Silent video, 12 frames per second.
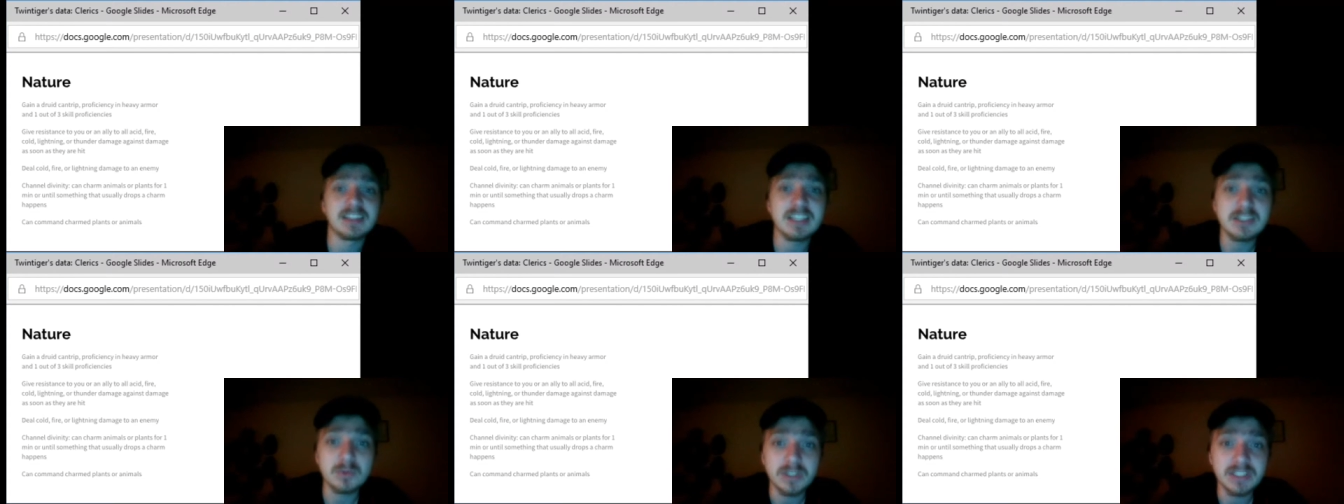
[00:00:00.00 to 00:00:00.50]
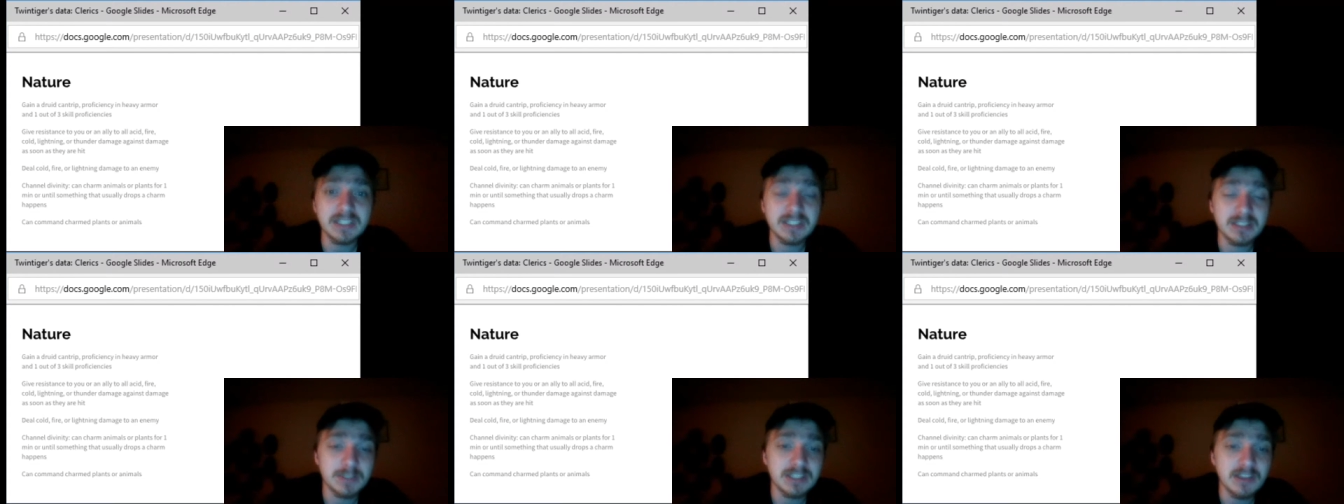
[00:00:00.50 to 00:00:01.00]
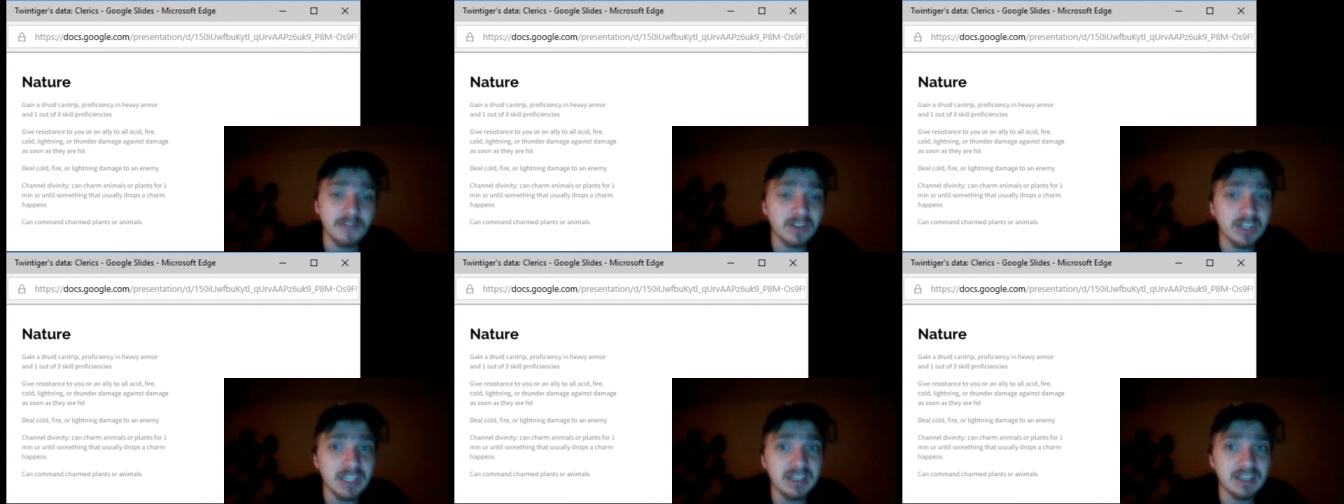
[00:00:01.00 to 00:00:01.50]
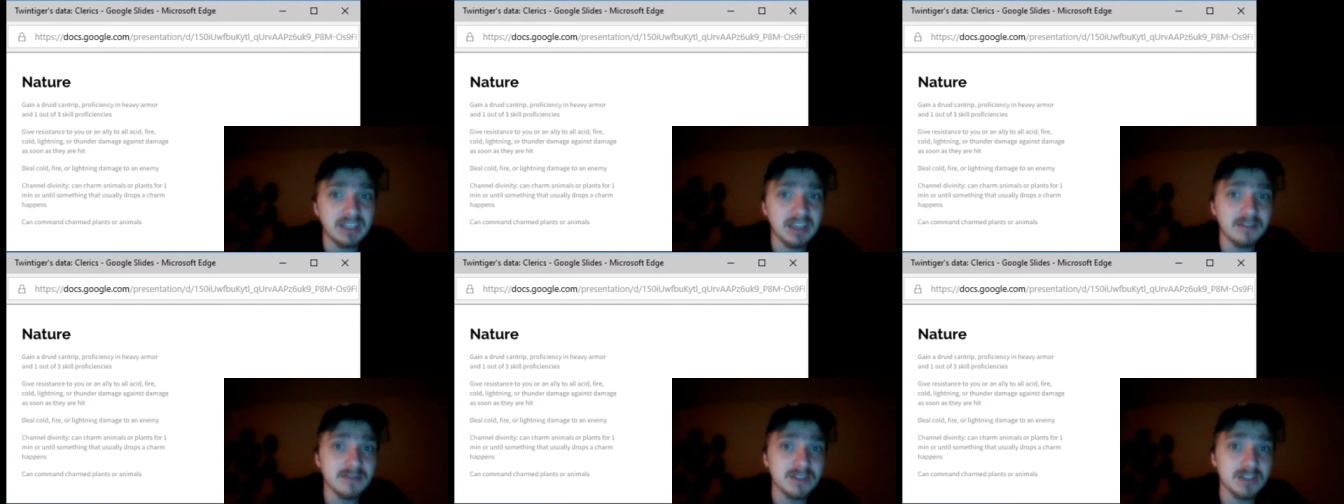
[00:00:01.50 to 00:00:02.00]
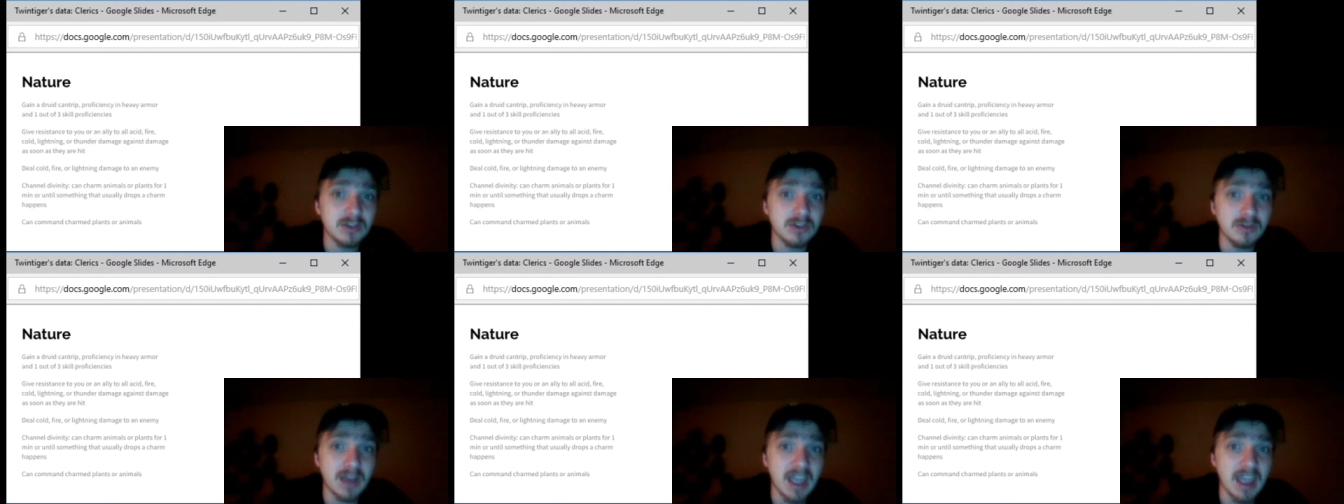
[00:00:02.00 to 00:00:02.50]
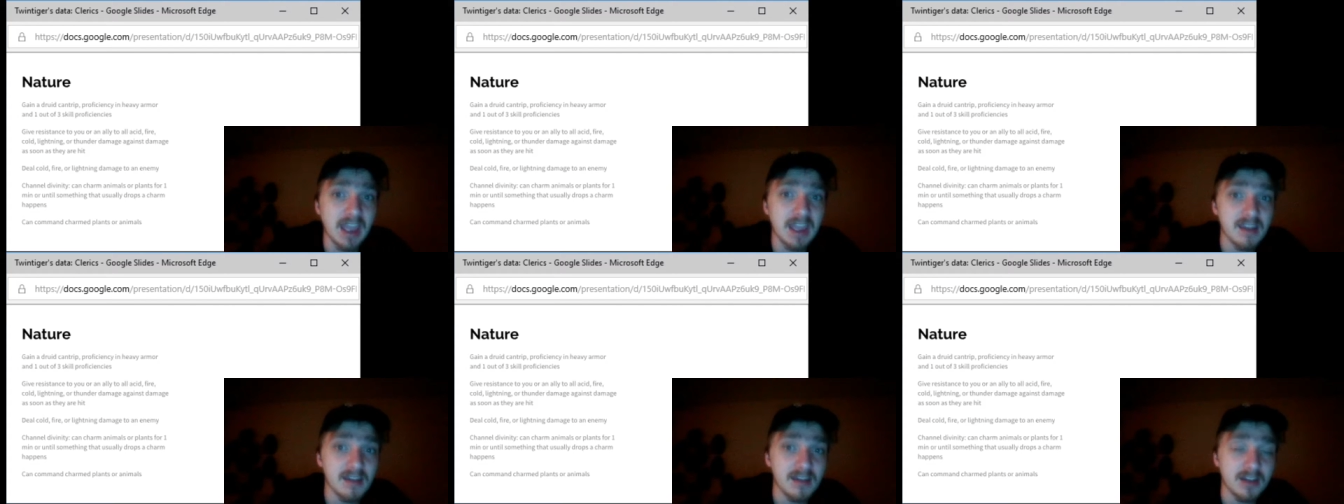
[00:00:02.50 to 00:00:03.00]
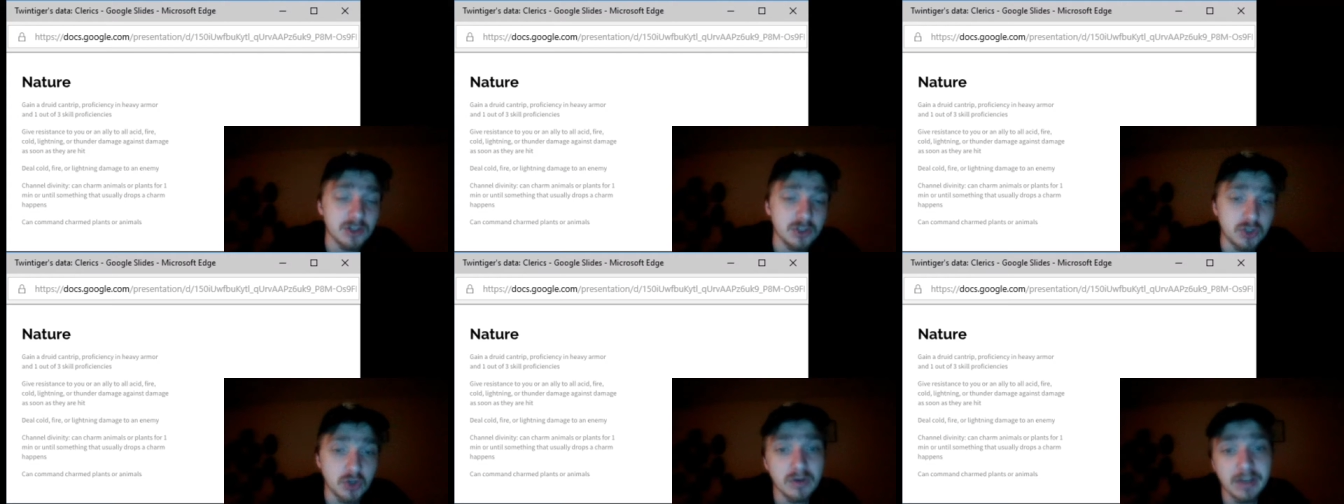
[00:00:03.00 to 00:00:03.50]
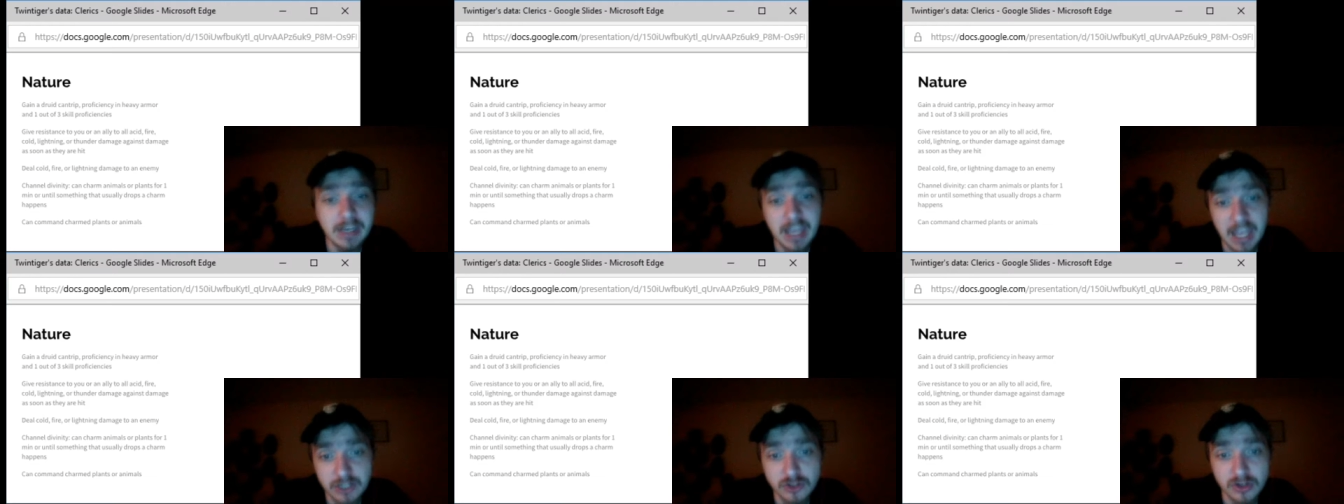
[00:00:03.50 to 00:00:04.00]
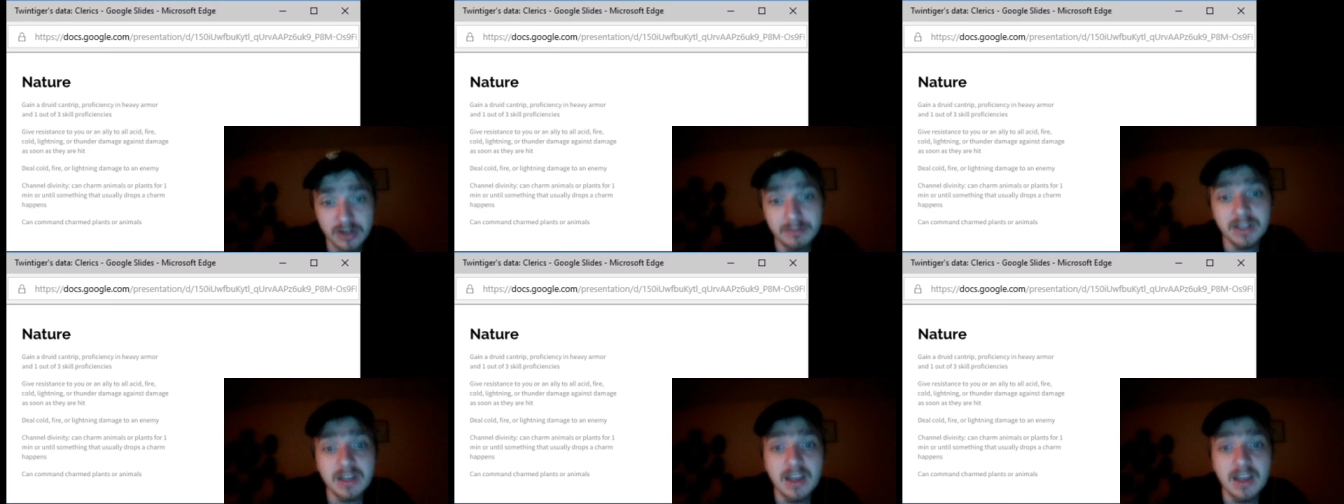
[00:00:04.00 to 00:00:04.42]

This one specifically gives you a druid cantrip,